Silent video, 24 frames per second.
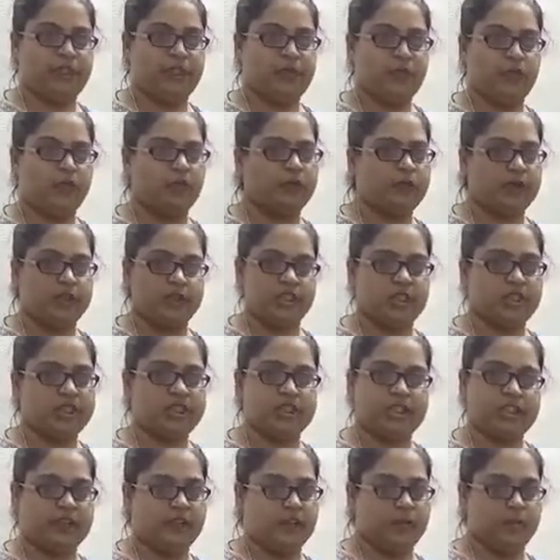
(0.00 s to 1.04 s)
Two functions
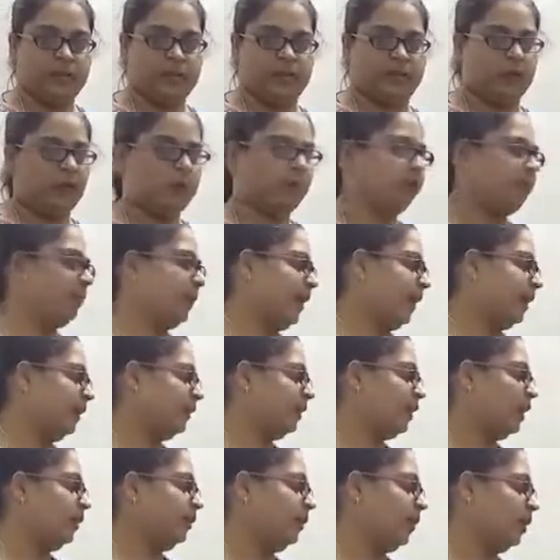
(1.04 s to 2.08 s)
it will perform,
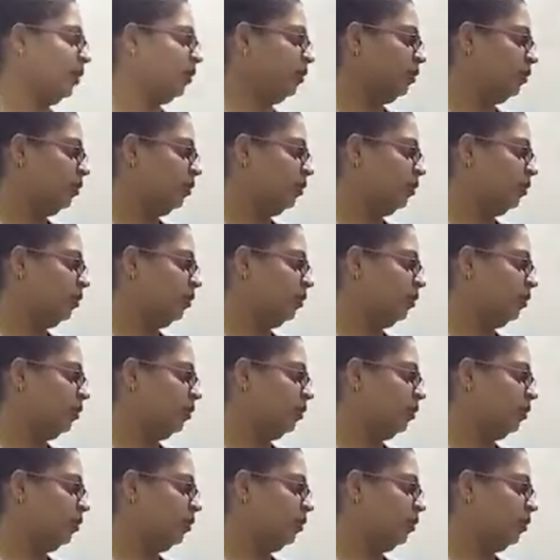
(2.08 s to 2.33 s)
parenchyma.